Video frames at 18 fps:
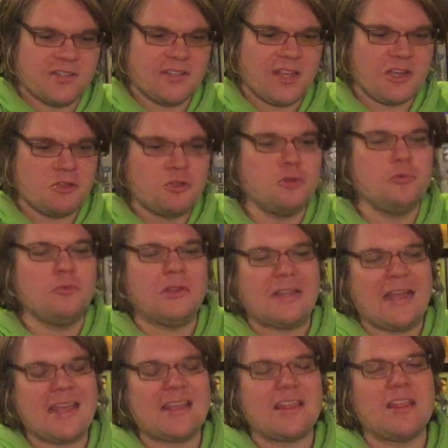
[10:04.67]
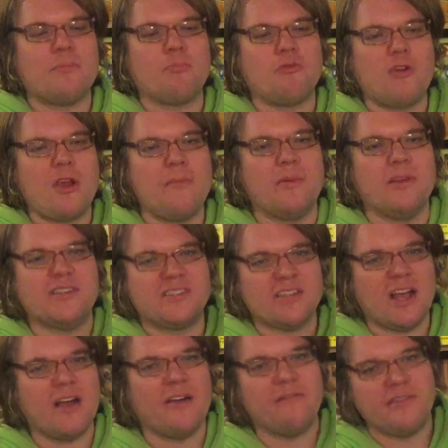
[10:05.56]
because I do like the
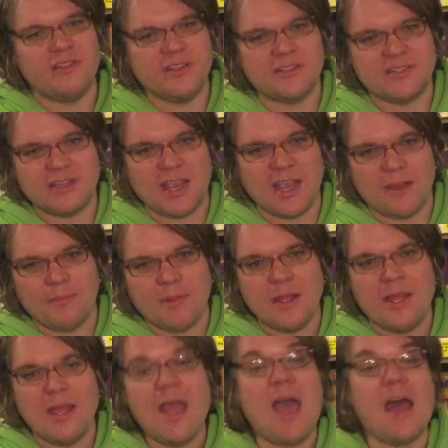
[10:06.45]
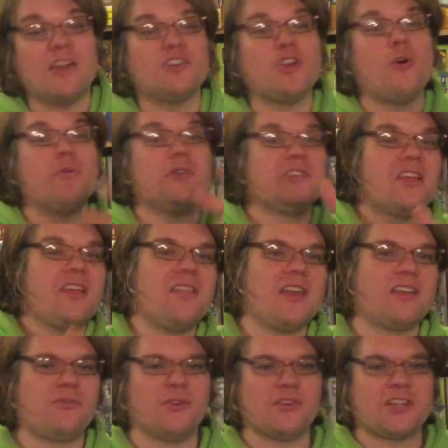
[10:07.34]
premise of this game. And as always,
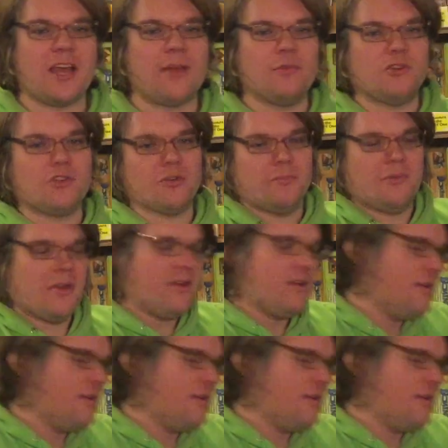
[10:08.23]
thanks for your time, YouTube.